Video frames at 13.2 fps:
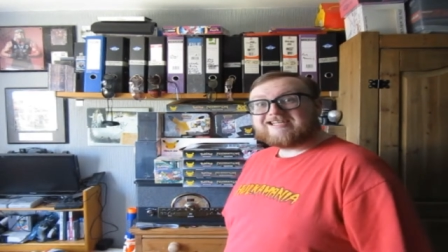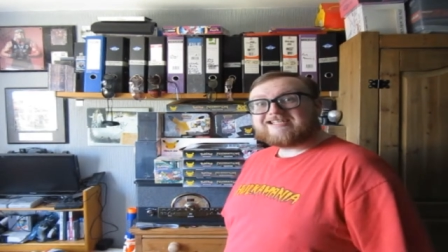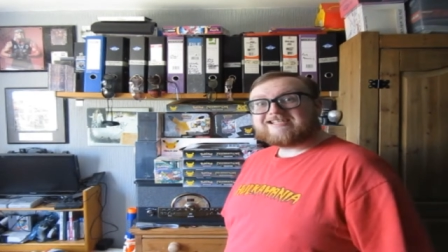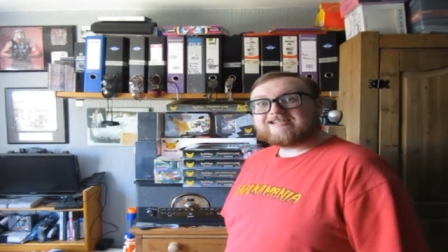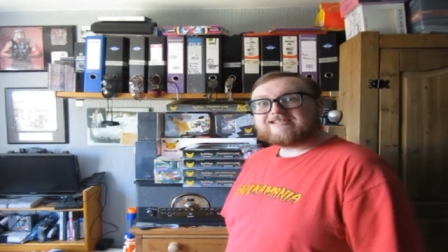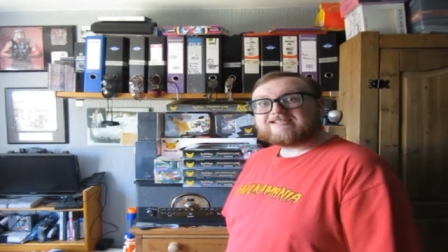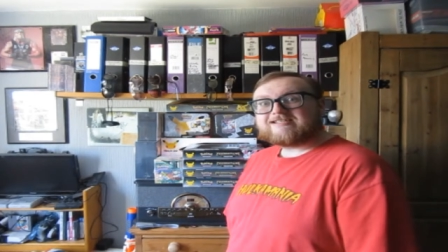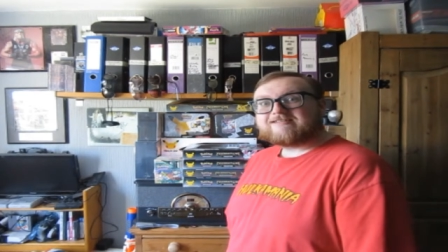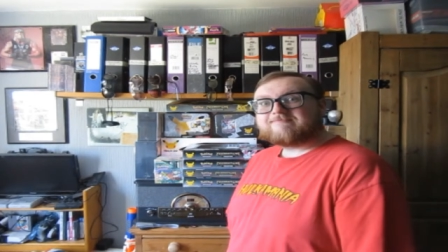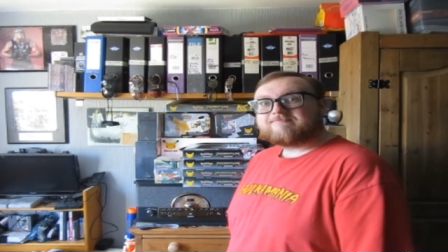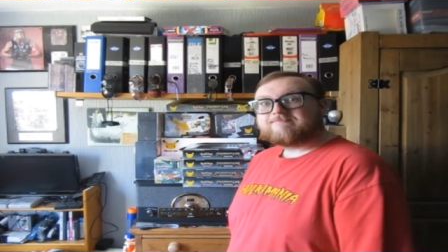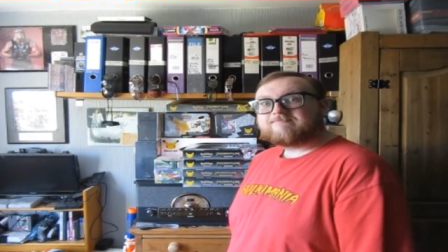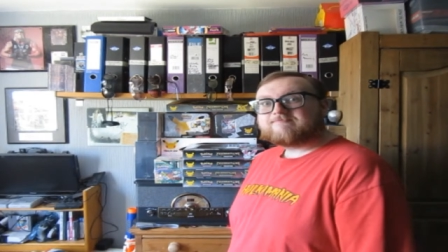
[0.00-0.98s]
did it.
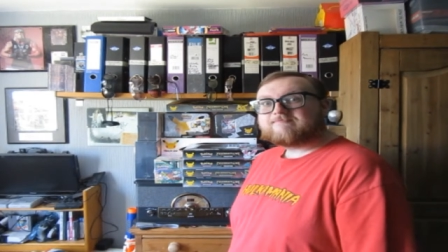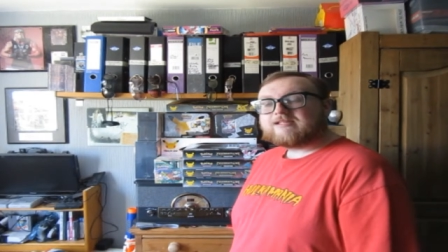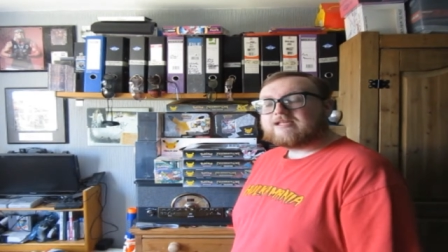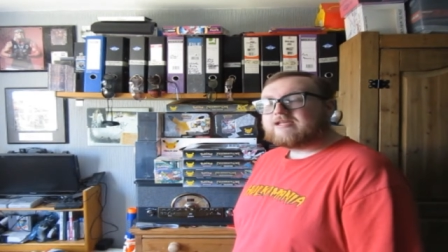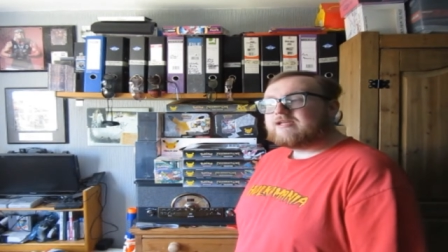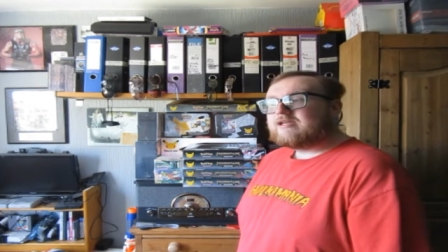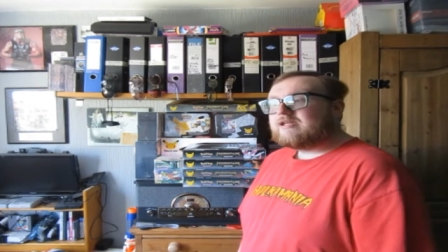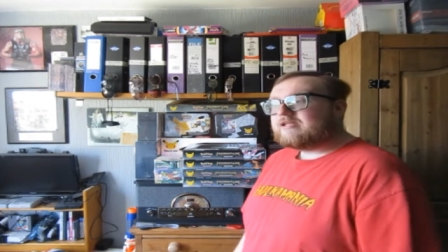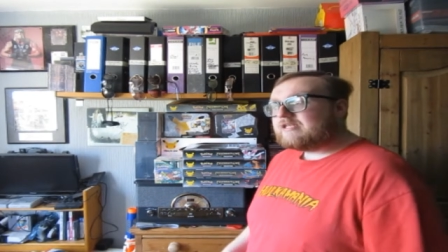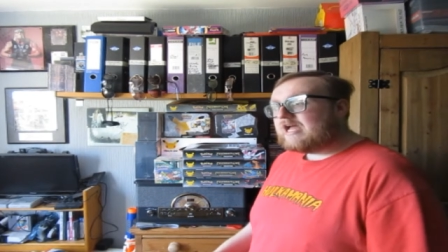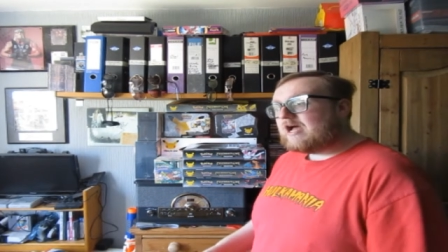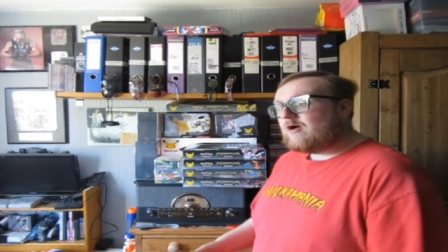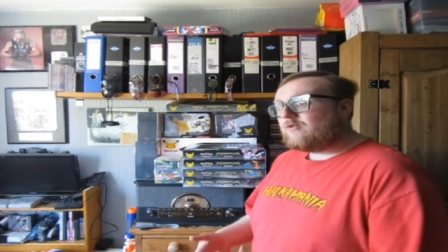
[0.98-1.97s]

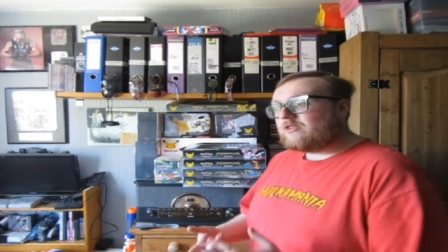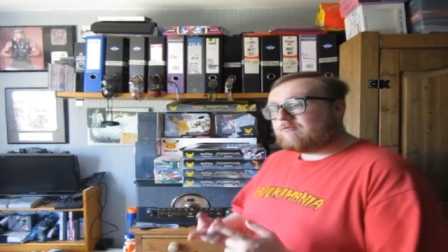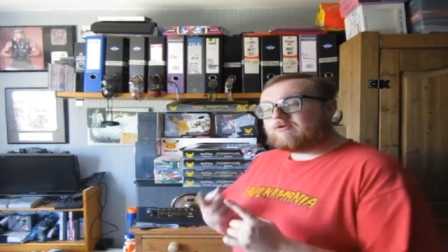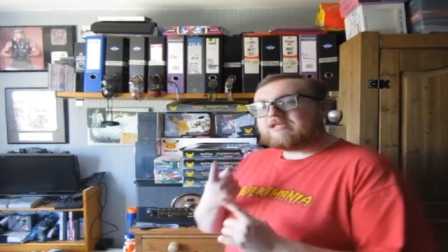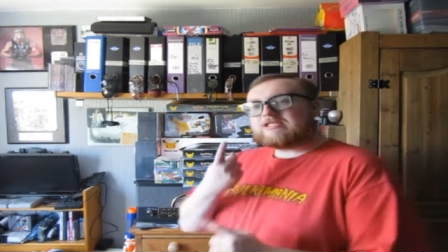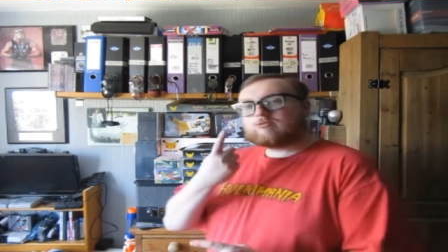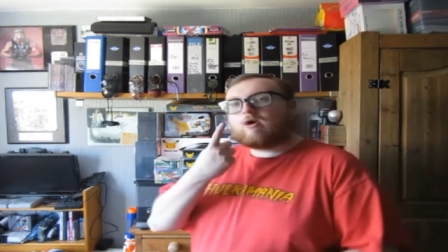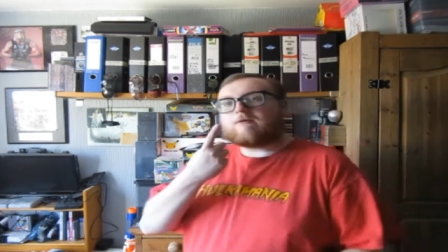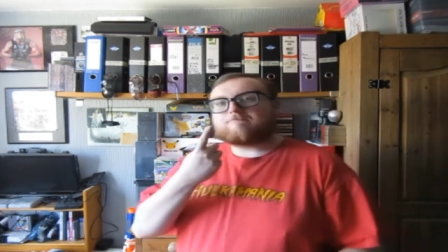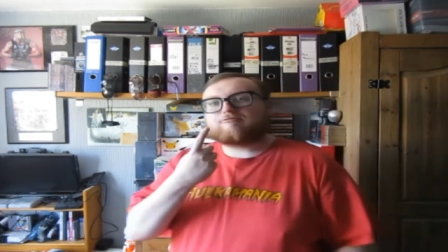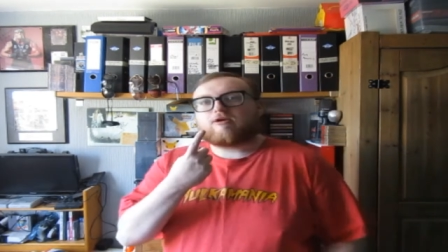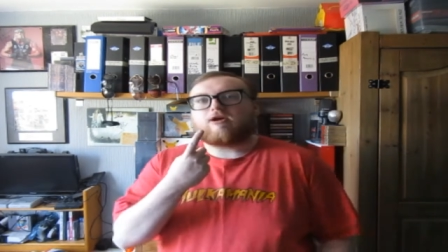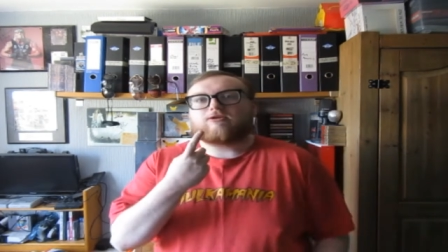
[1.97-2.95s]
Now, there was one
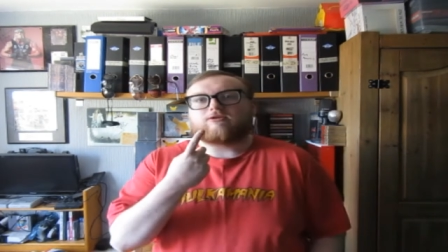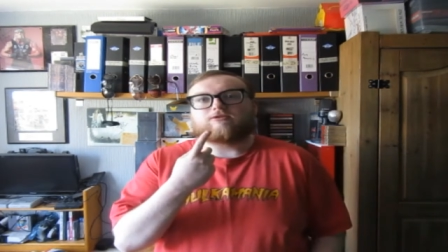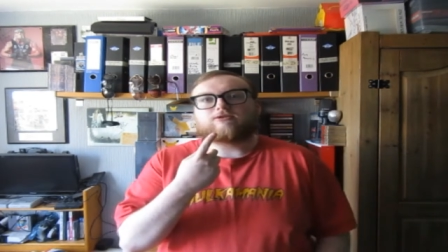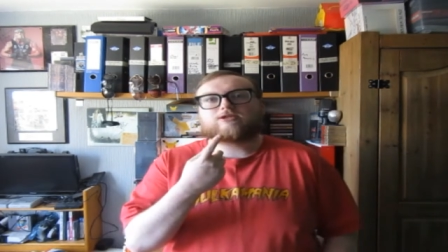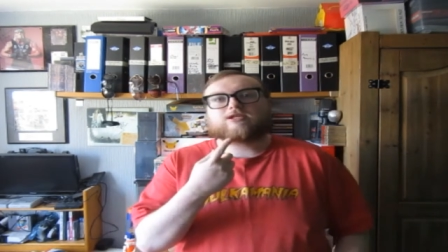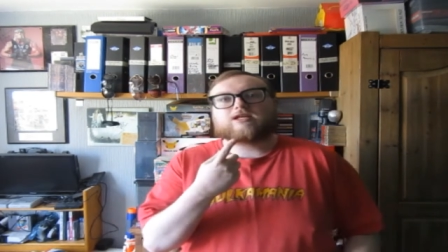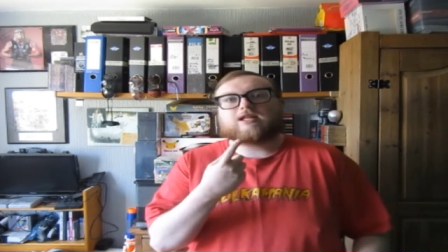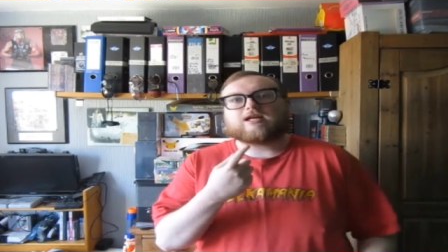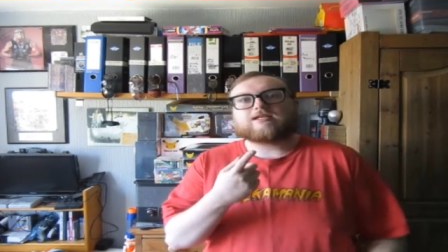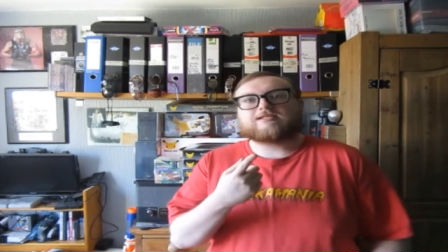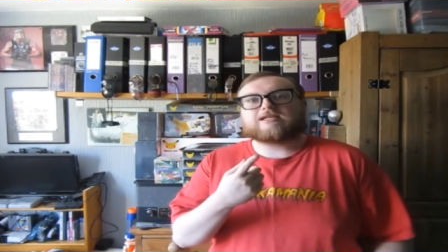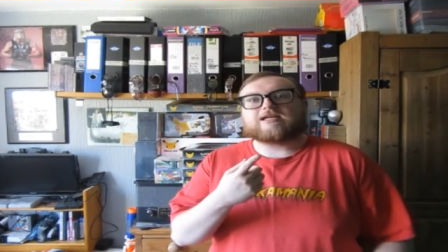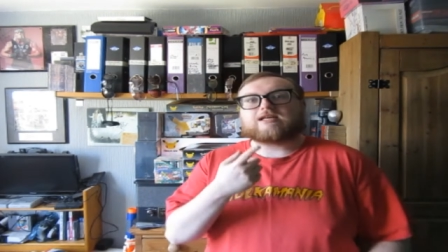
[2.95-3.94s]
product, like
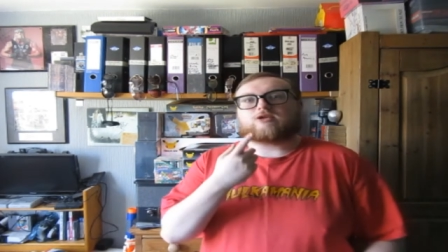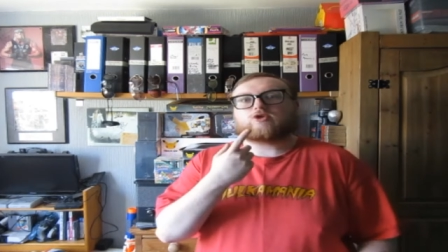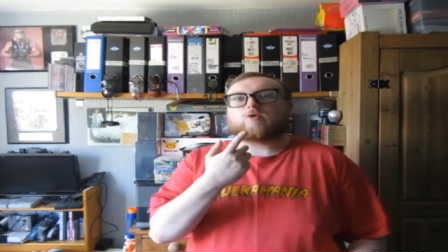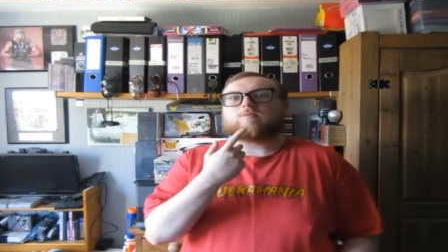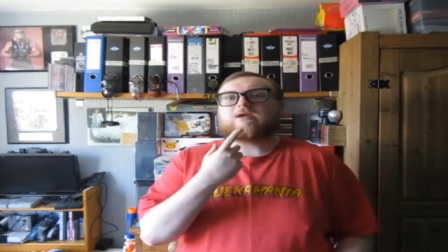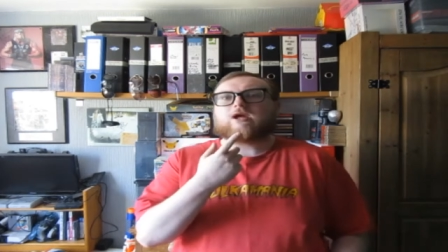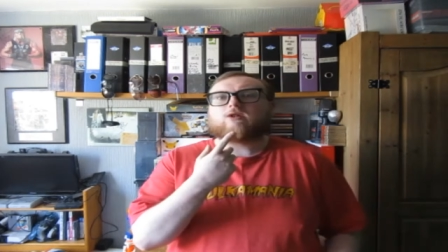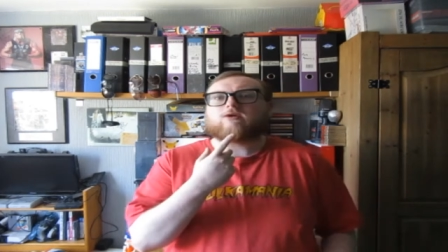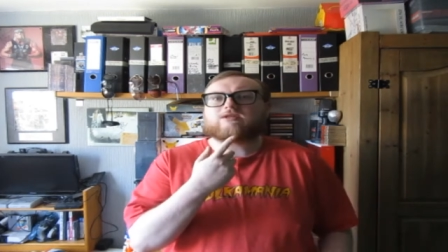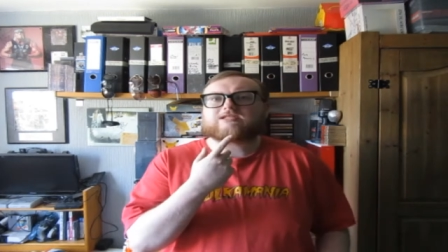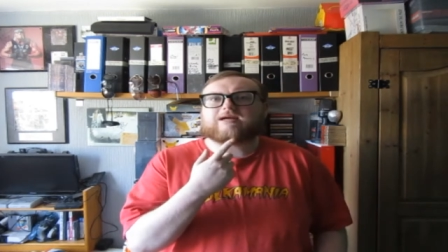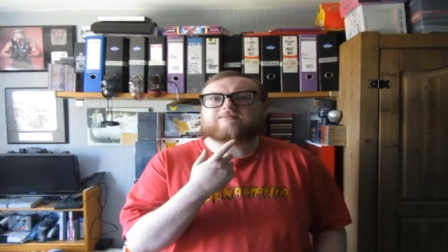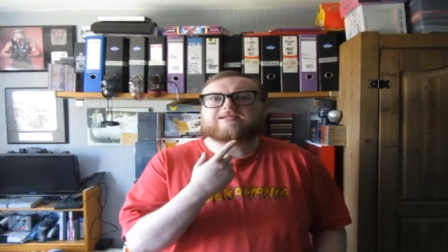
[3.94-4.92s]
I said, that took me a
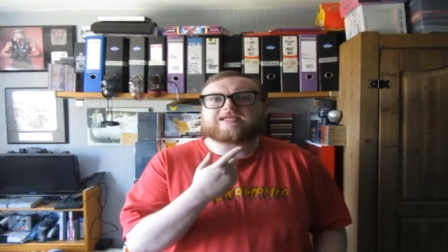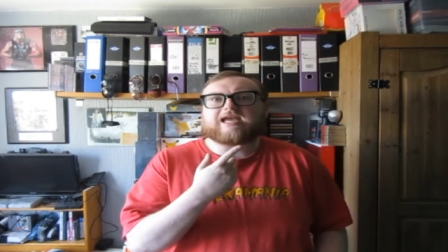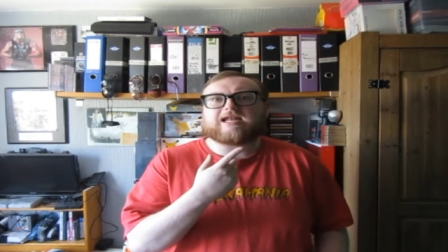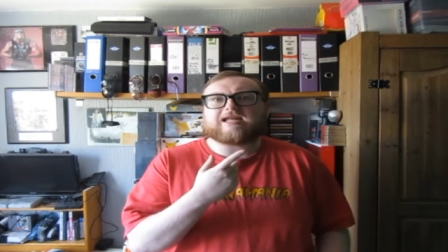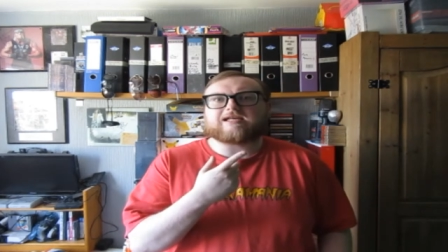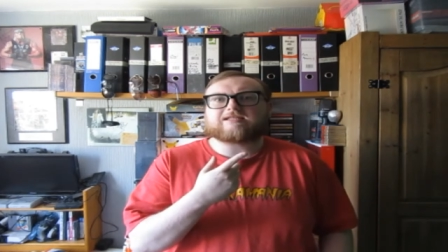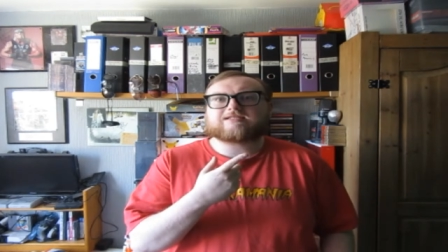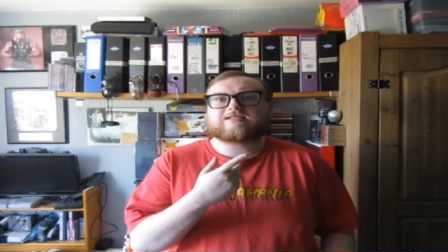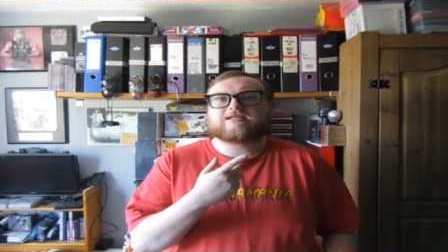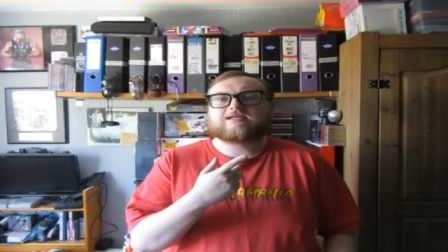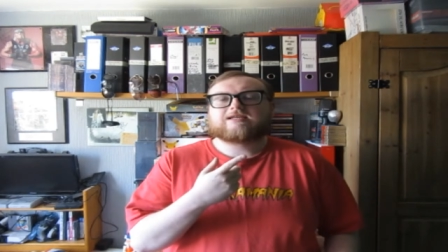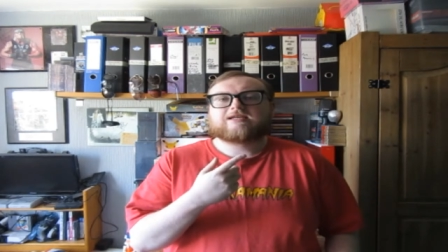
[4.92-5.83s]
long time to get it.